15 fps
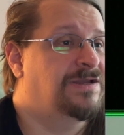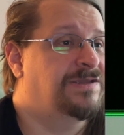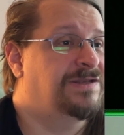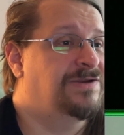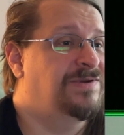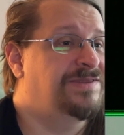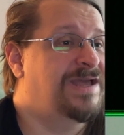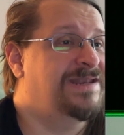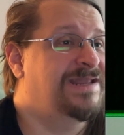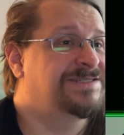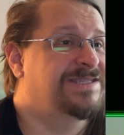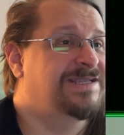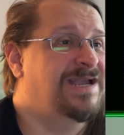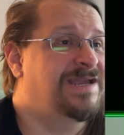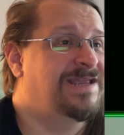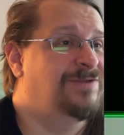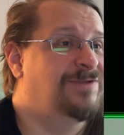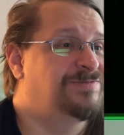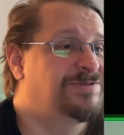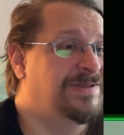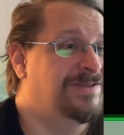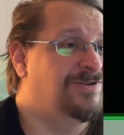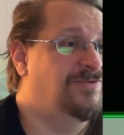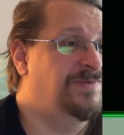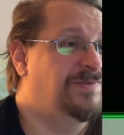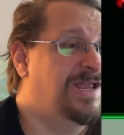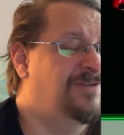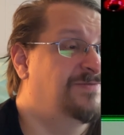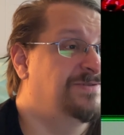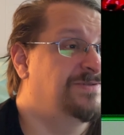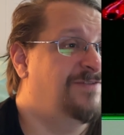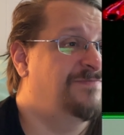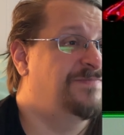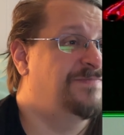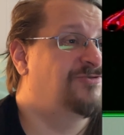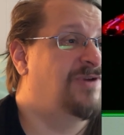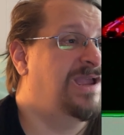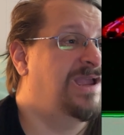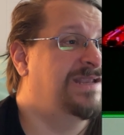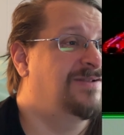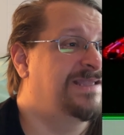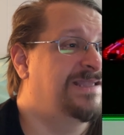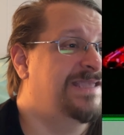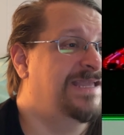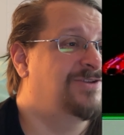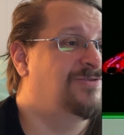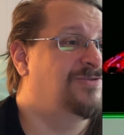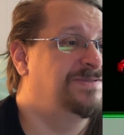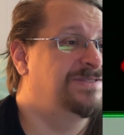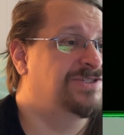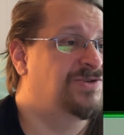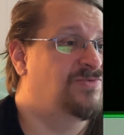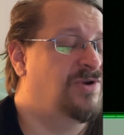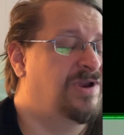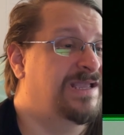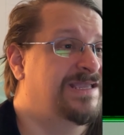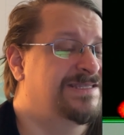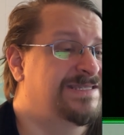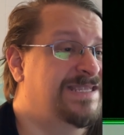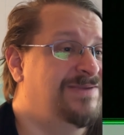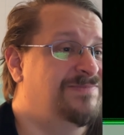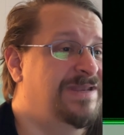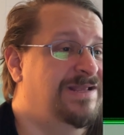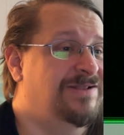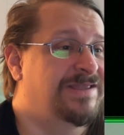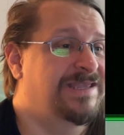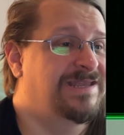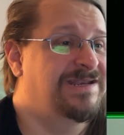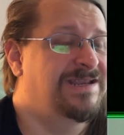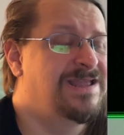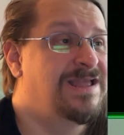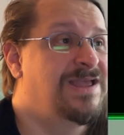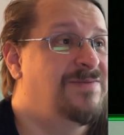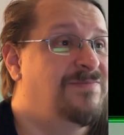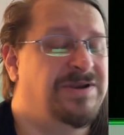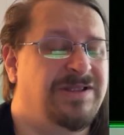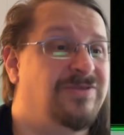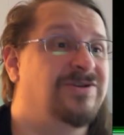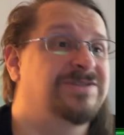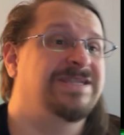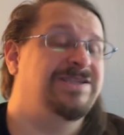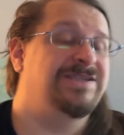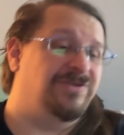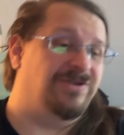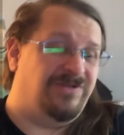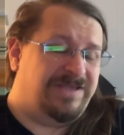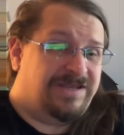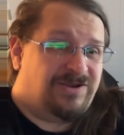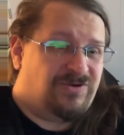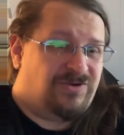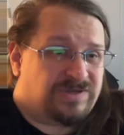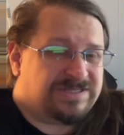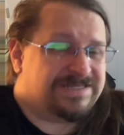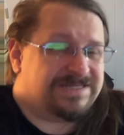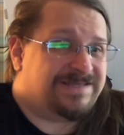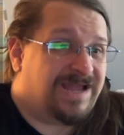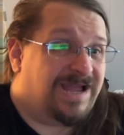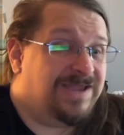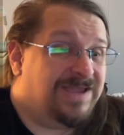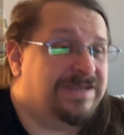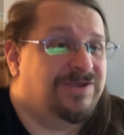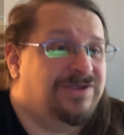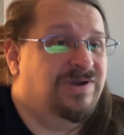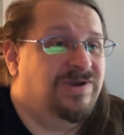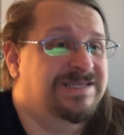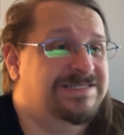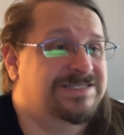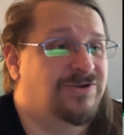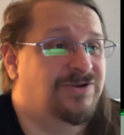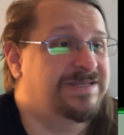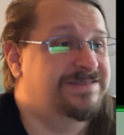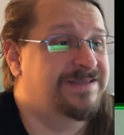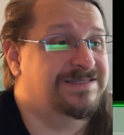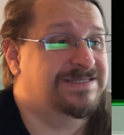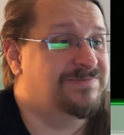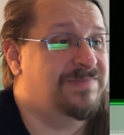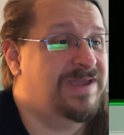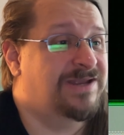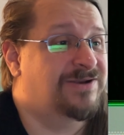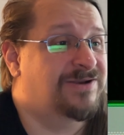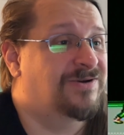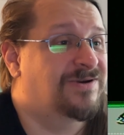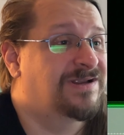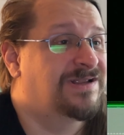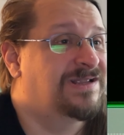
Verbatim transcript: You know what? That actually kind of helps me a little bit. I was I've been trying to like get into a position where I can just keep nailing it, but it looks like you can only hit it once at a time anyway, so it doesn't matter.